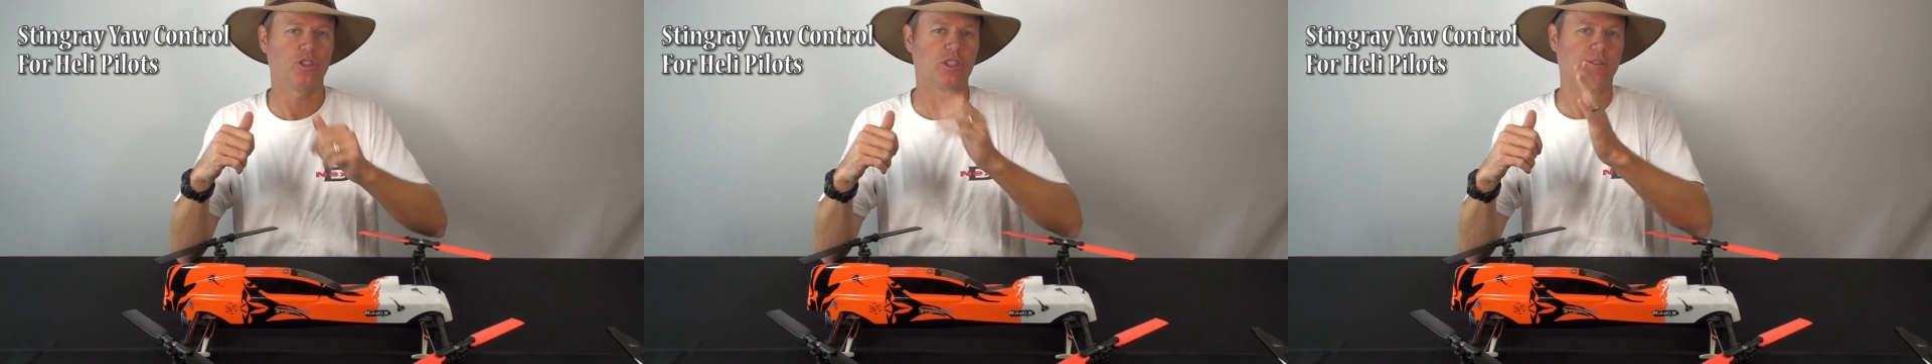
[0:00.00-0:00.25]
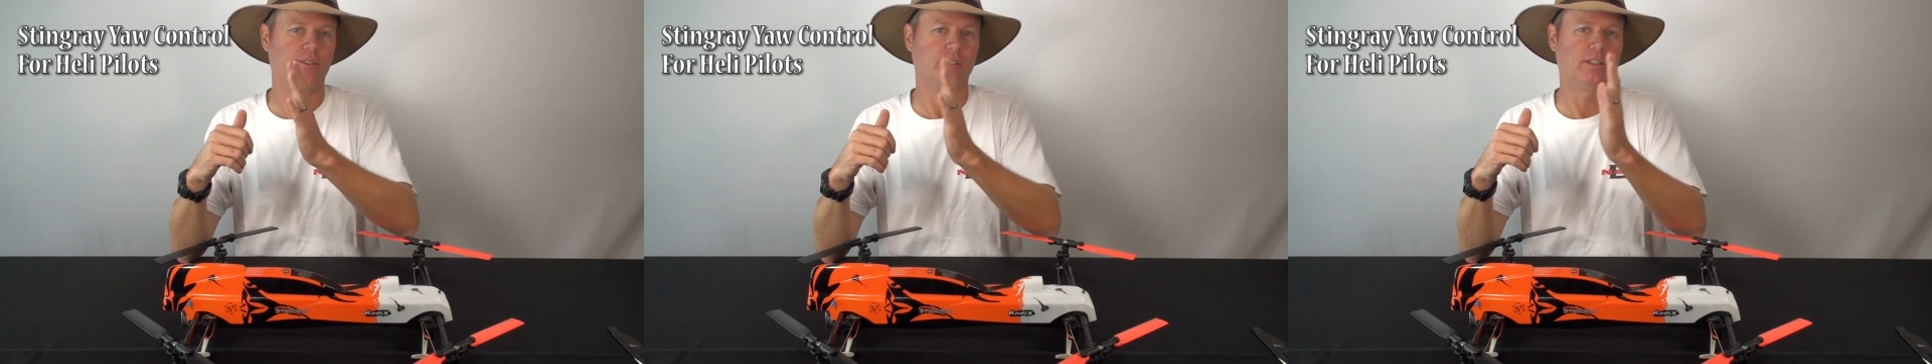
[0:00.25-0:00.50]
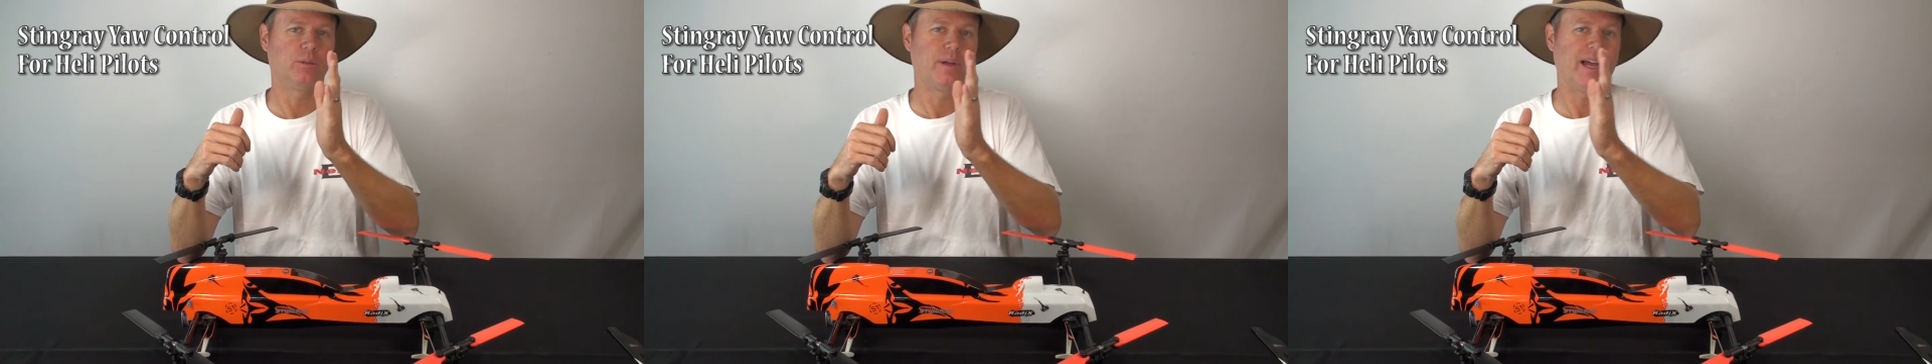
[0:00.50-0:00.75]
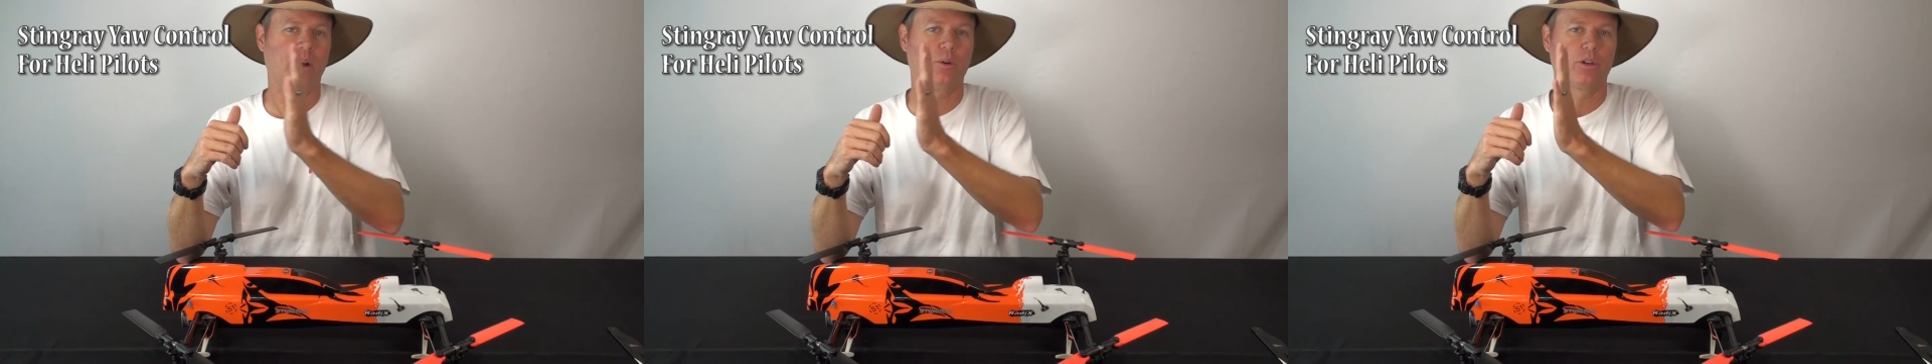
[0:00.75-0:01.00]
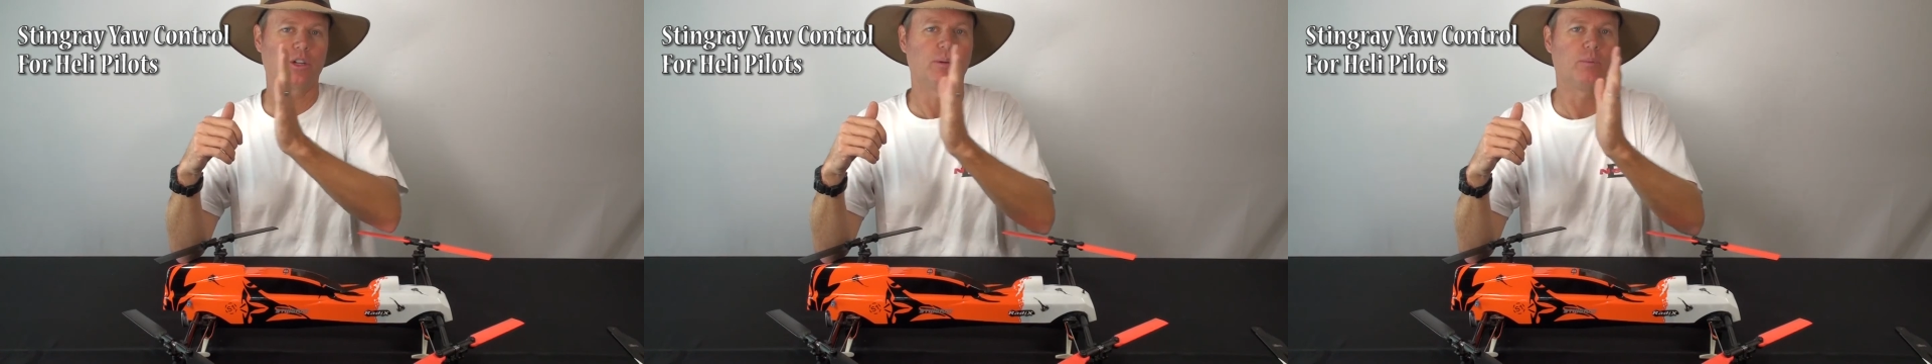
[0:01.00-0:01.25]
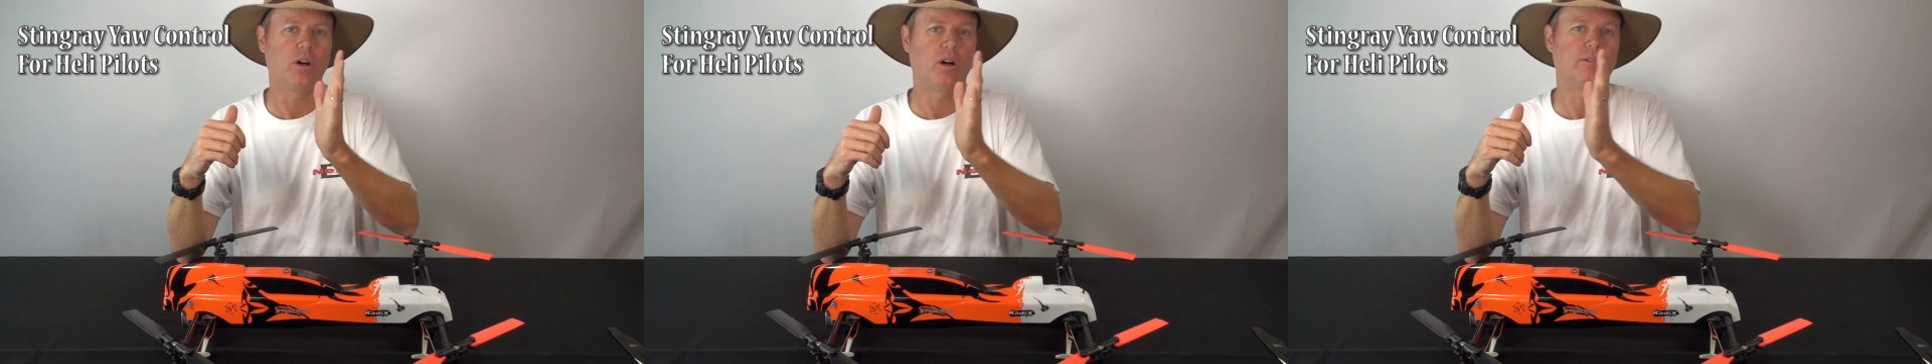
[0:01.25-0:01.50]
you just give a little power to
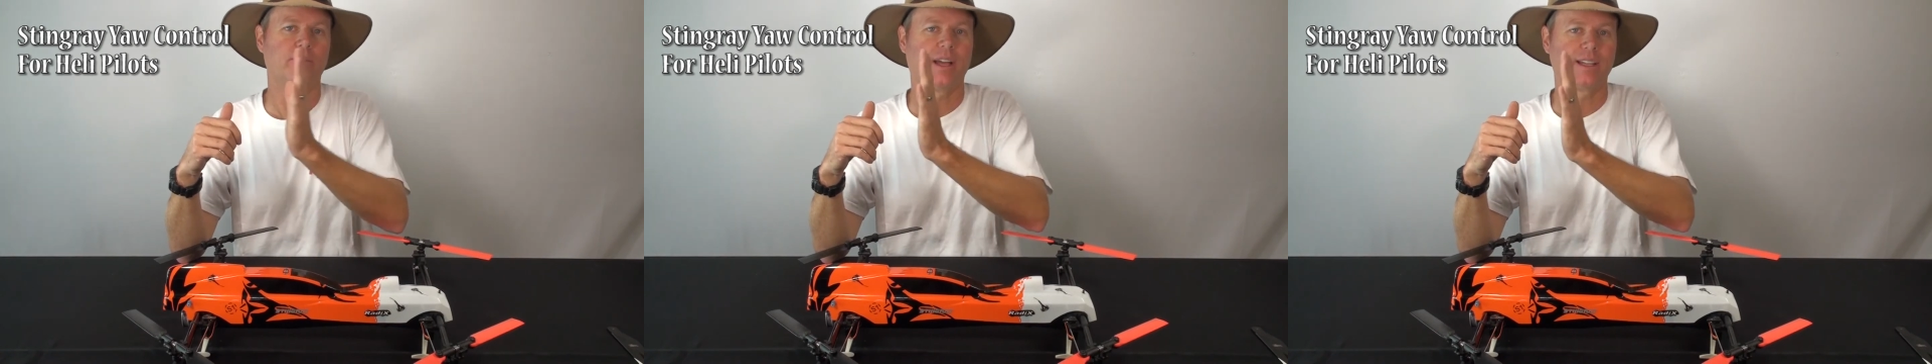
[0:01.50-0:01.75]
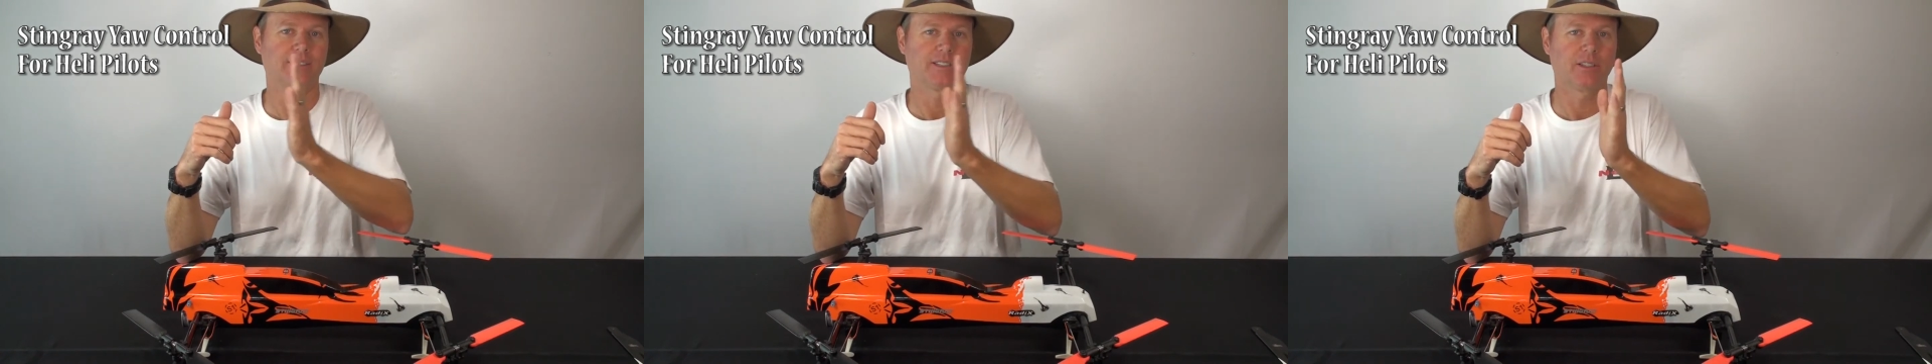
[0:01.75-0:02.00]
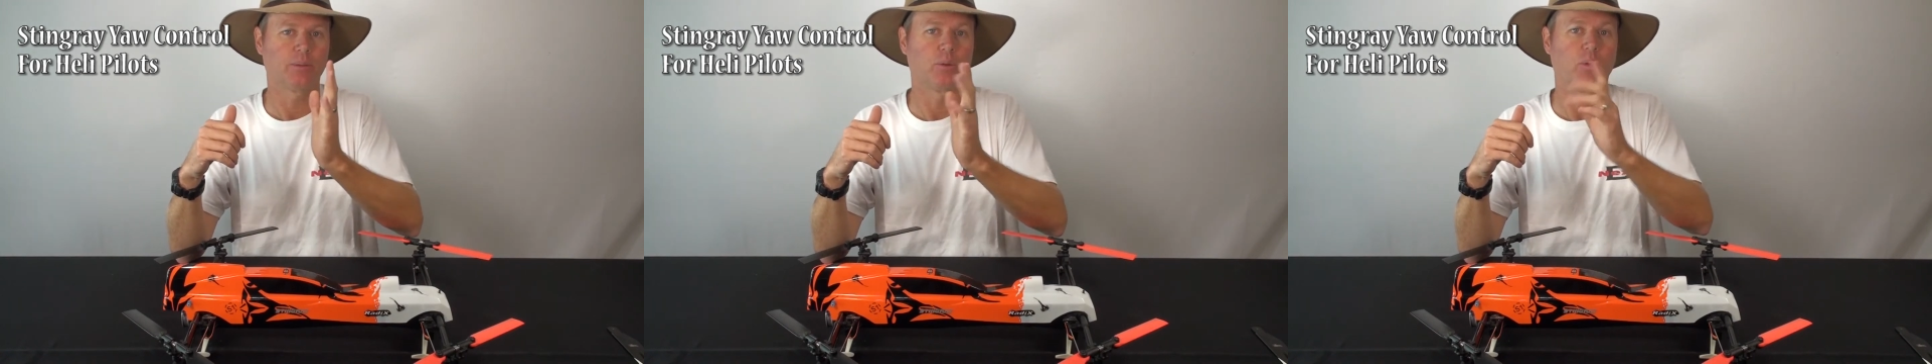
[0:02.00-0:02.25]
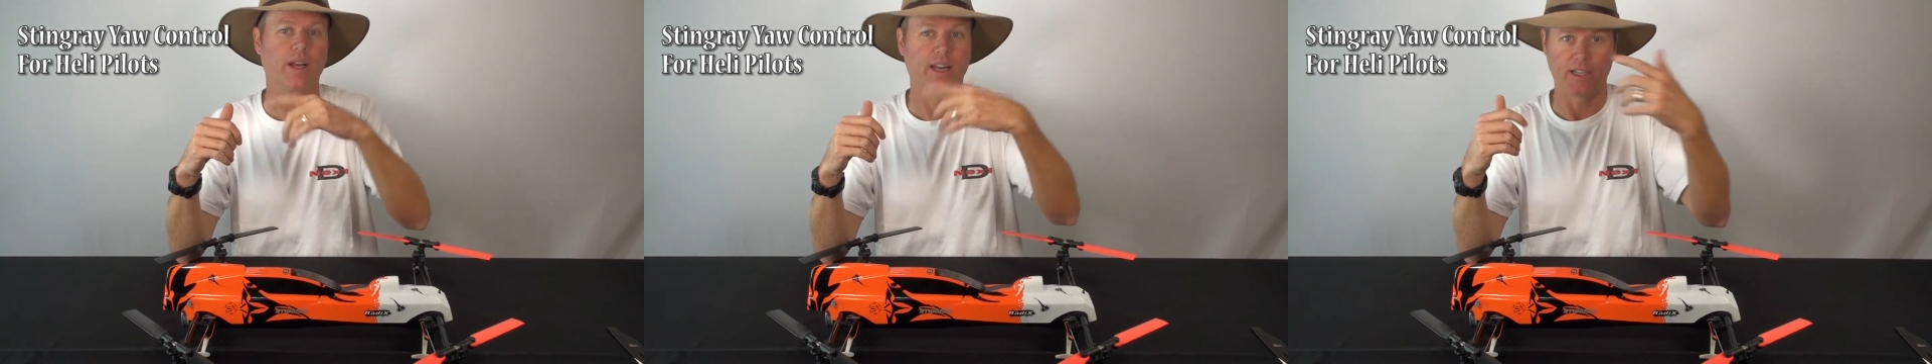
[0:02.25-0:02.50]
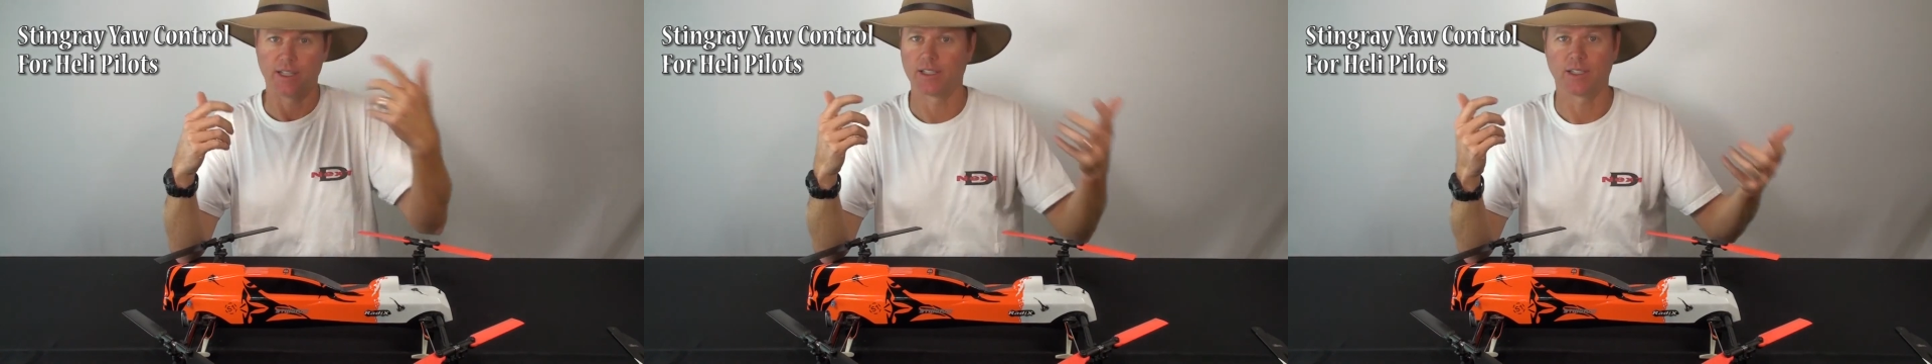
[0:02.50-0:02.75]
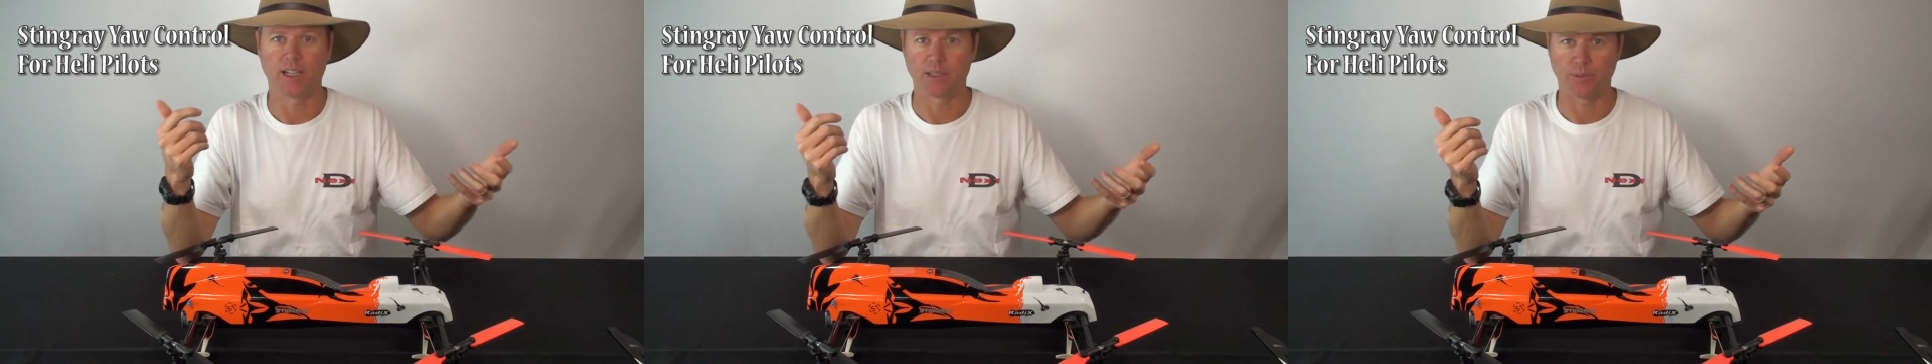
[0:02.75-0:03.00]
come off that center point and it does
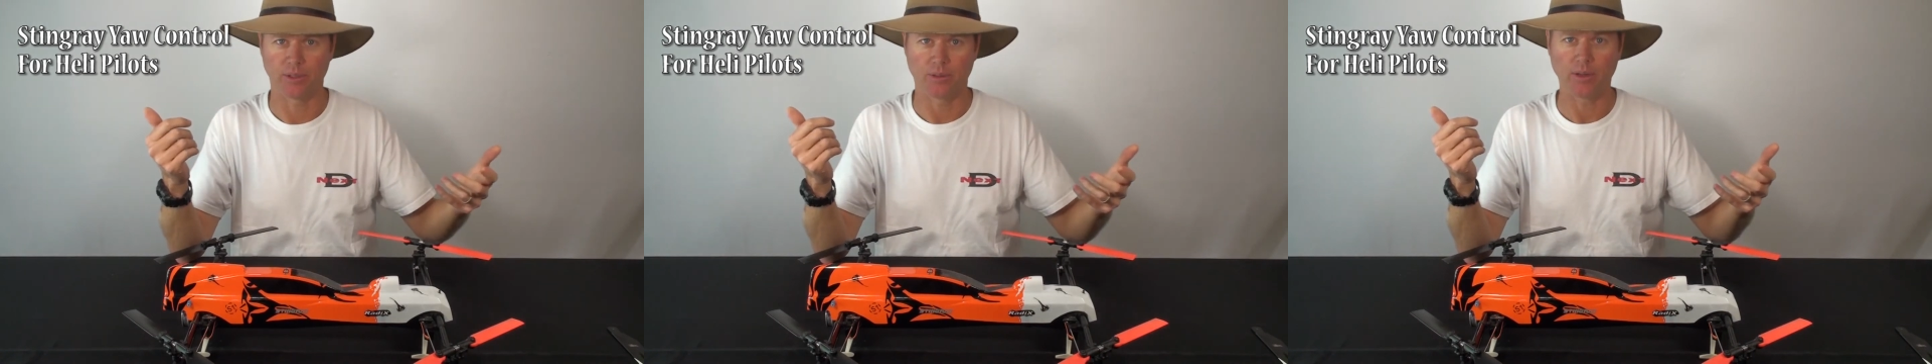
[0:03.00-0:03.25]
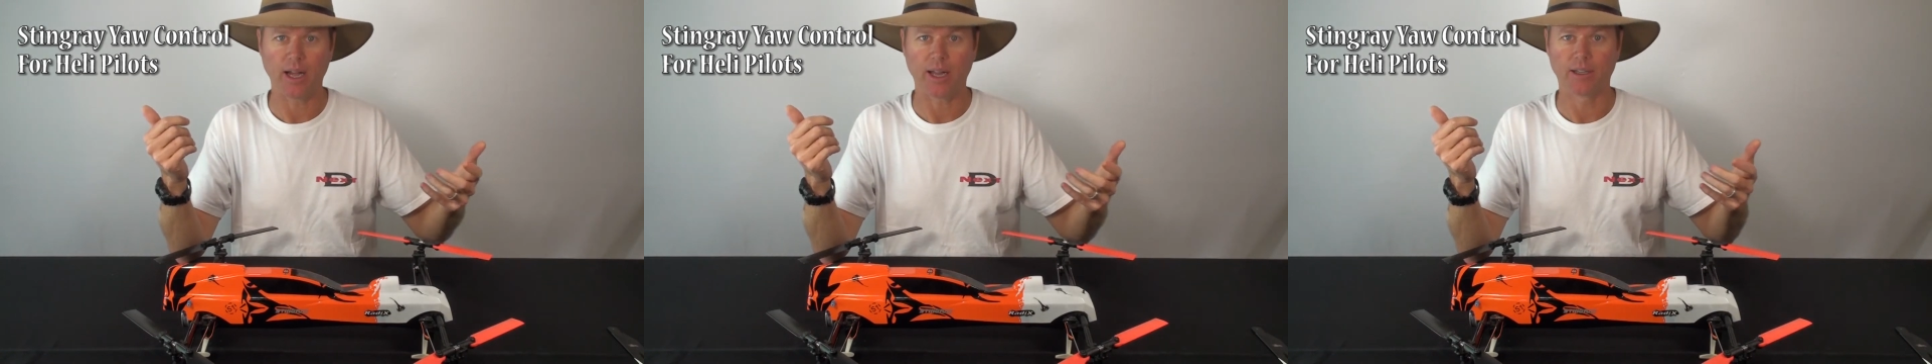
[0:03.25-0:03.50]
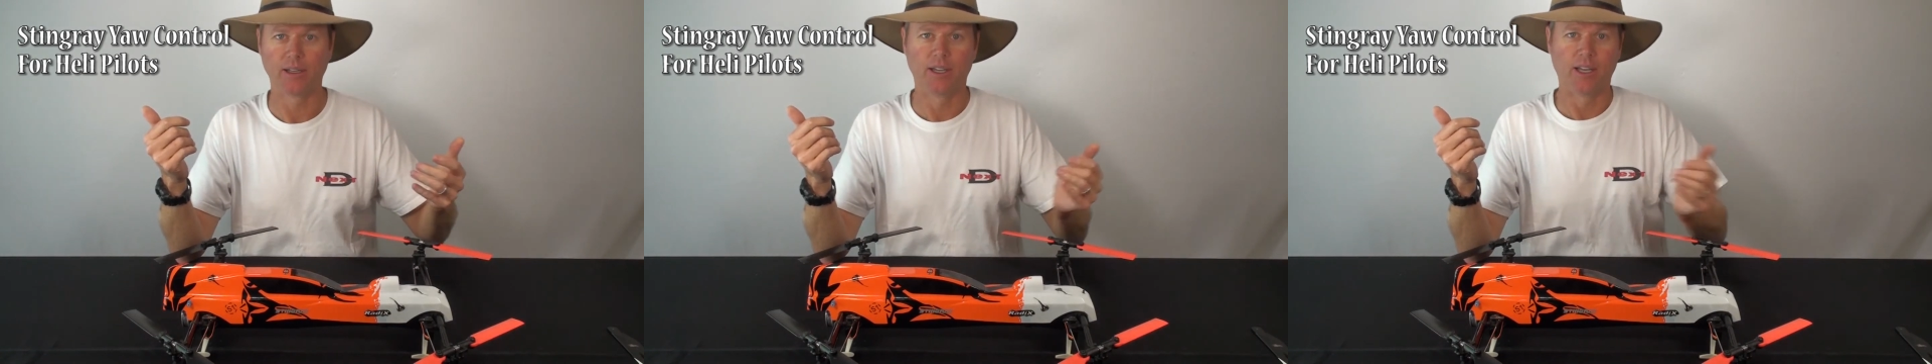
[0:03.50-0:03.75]
a nice pirouette.